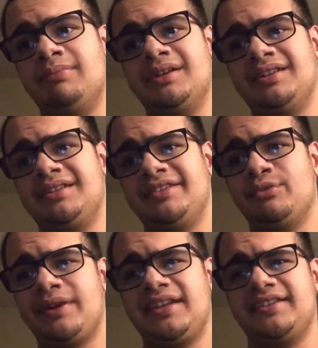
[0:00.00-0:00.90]
But
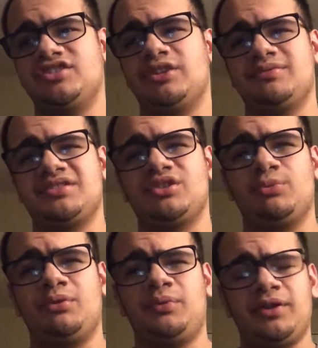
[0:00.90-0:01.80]
the way he jumps is a
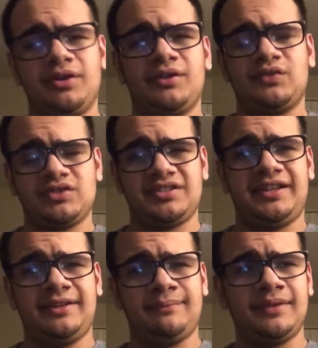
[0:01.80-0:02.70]
little bit weird in the first
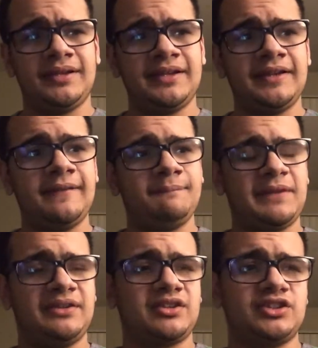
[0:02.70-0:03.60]
game,
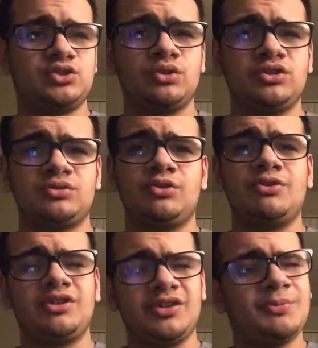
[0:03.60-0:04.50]
and the controls are a
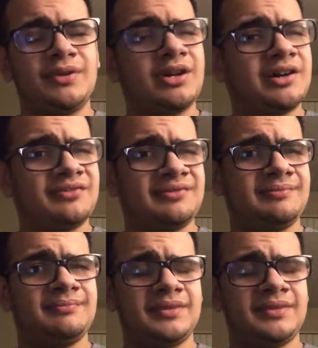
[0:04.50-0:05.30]
little bit off.